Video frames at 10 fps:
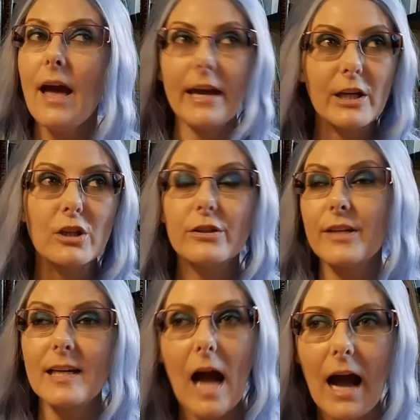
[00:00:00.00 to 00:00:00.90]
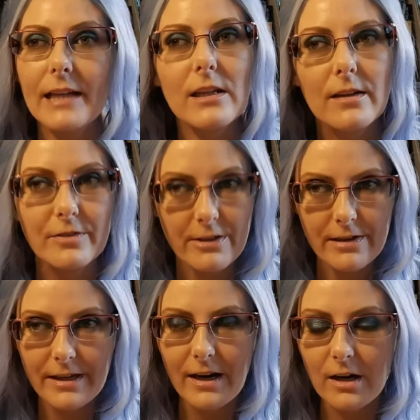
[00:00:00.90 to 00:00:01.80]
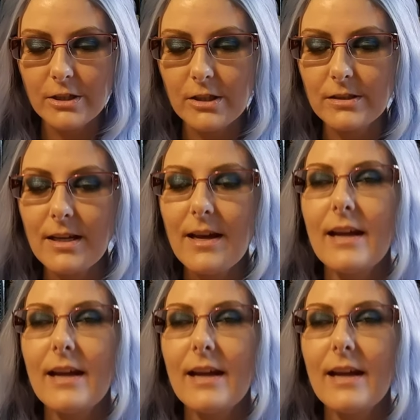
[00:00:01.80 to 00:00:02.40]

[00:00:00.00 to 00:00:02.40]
including I loved the characters.